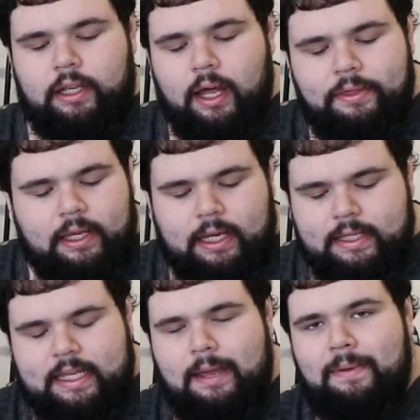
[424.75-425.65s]
Nothing
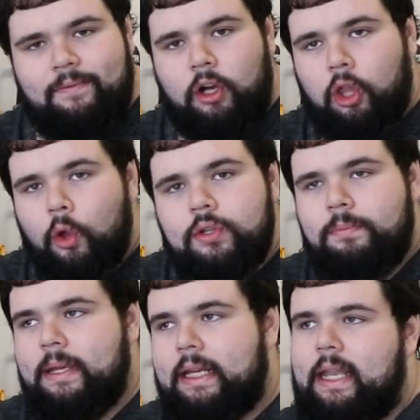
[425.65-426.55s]
has came even close to
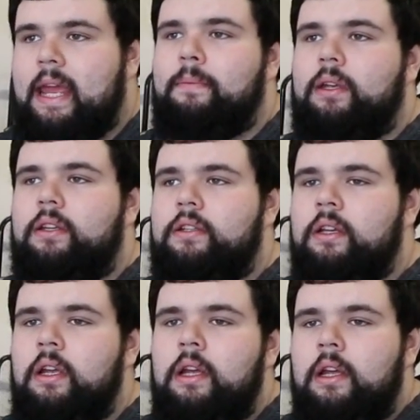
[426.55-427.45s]
being damaged.
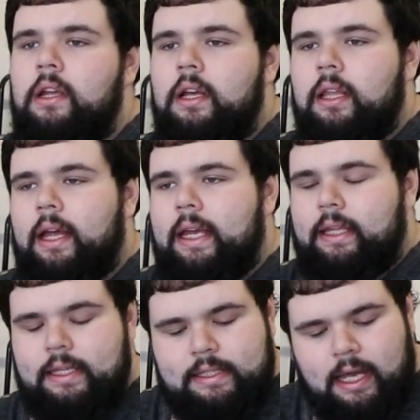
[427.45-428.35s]
Like,
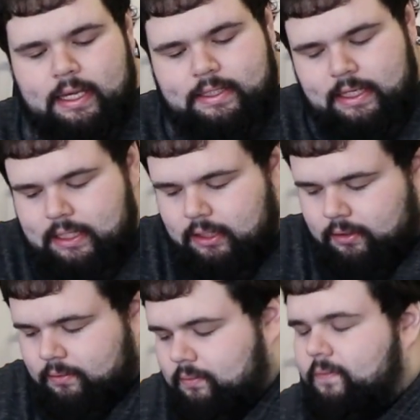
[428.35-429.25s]
these guys need to
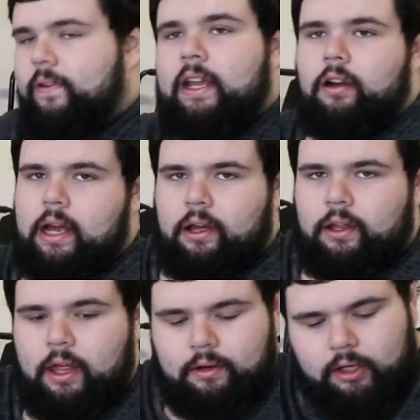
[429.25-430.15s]
figure
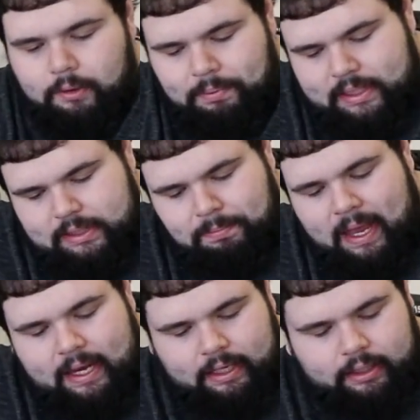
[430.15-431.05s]
out other companies
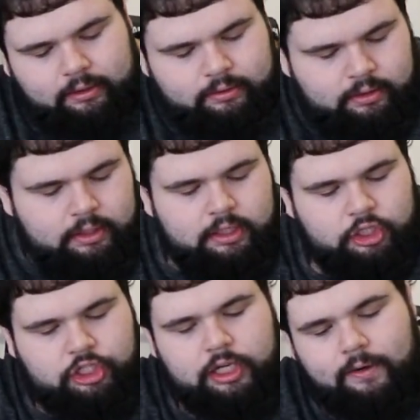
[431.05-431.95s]
packing
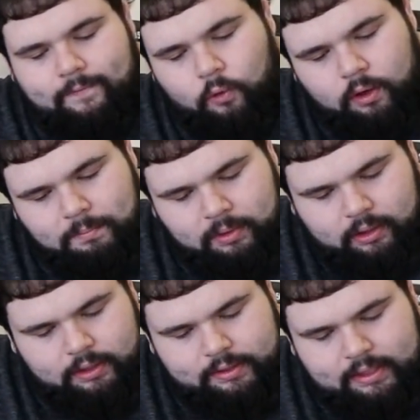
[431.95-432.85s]
shit for them,
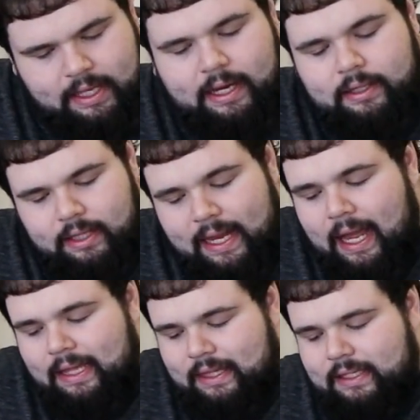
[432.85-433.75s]
because they
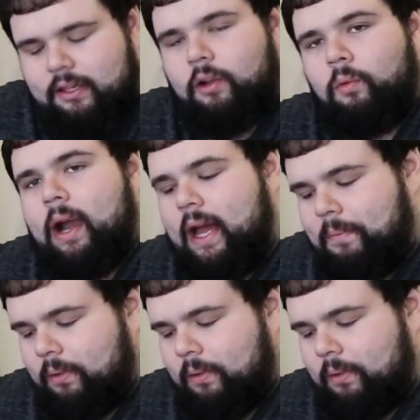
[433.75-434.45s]
got this on wrap.